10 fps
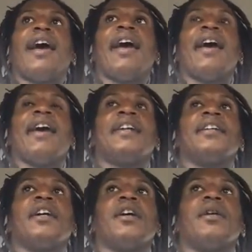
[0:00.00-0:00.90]

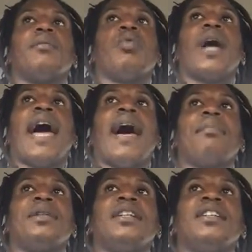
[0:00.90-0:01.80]
And um, what
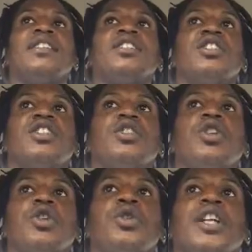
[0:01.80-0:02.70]
happened is you
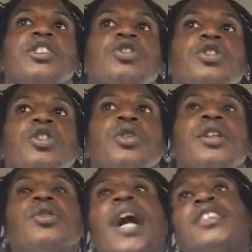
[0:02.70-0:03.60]
know you get your you,
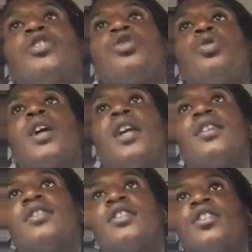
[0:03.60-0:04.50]
you got your true
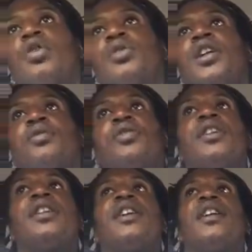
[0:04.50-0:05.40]
colors it's no
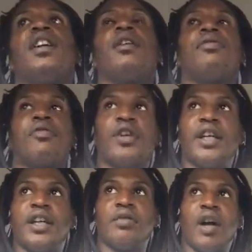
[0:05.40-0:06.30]
different than a
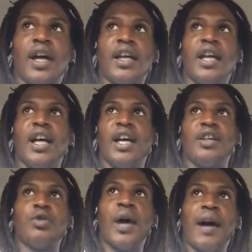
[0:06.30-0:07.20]
friend right
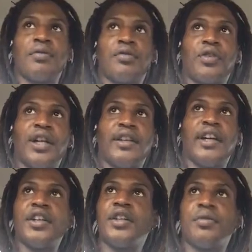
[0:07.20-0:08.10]
you have a friend
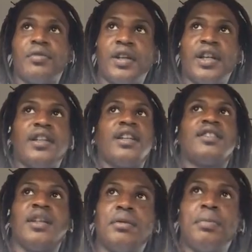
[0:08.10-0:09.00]
they're your friend they
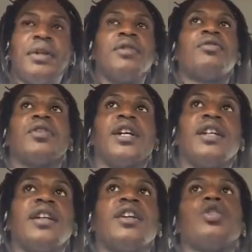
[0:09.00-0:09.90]
seem to be a
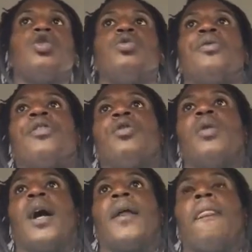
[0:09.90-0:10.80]
friend they're cool with you
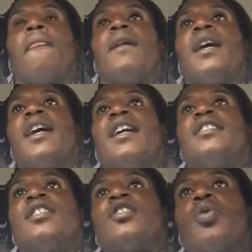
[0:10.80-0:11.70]
right
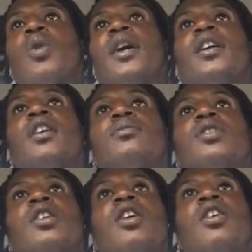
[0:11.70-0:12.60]
until someone comes
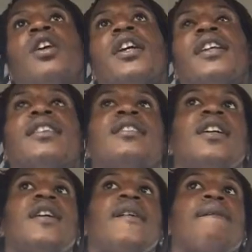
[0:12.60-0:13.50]
along and they
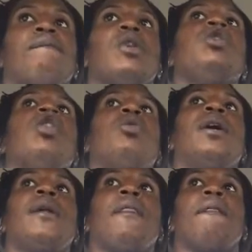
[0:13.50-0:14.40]
say you know
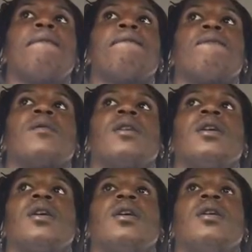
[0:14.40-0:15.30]
what
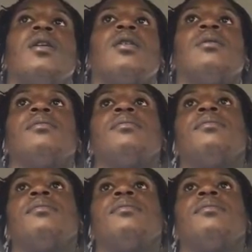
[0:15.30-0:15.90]
um